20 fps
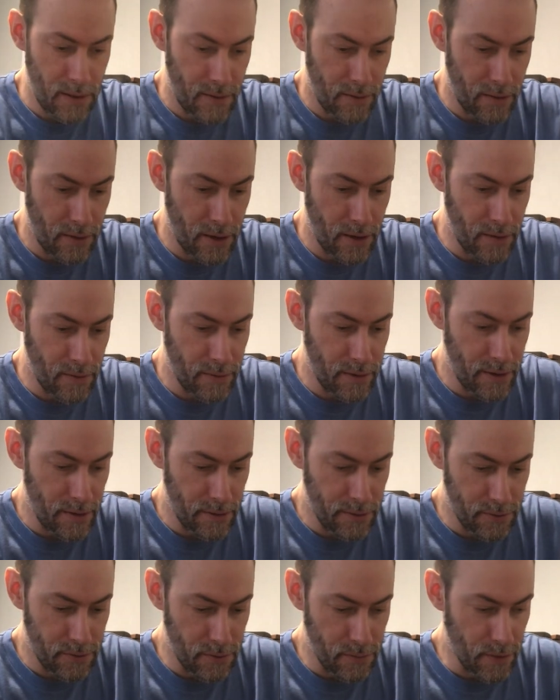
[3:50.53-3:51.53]
I don't
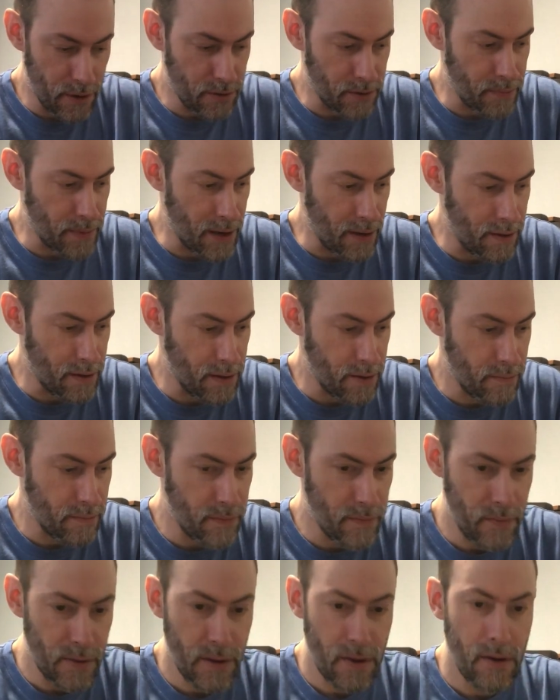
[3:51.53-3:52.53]
hear too much about
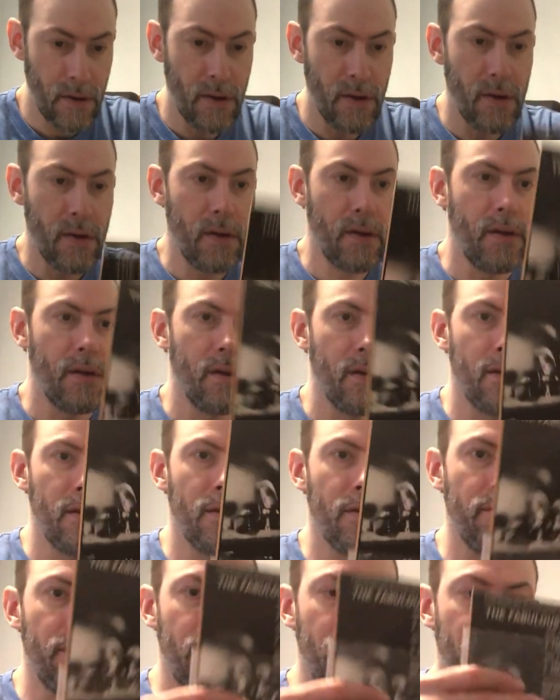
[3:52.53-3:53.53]
him
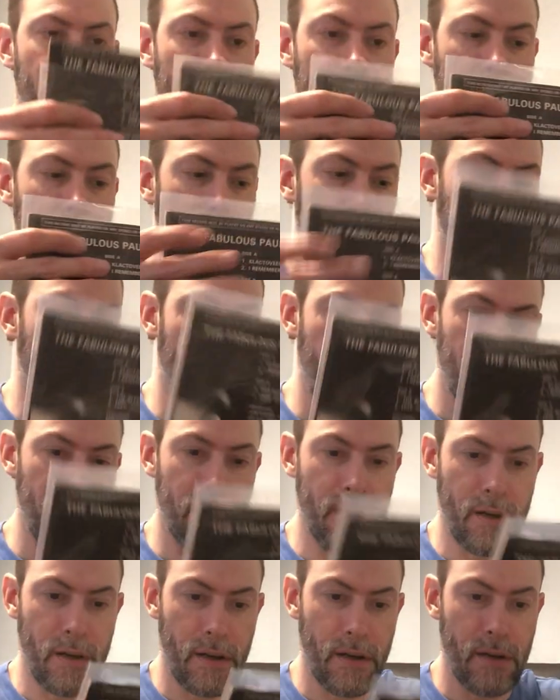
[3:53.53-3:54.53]
in the VC,
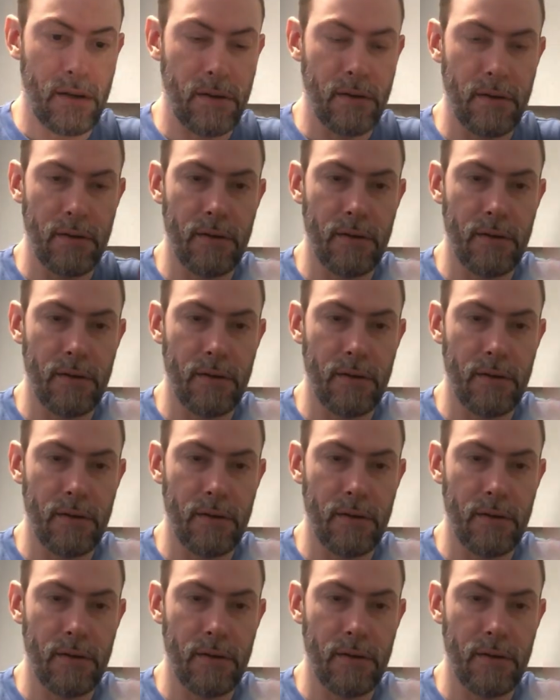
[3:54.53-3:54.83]
but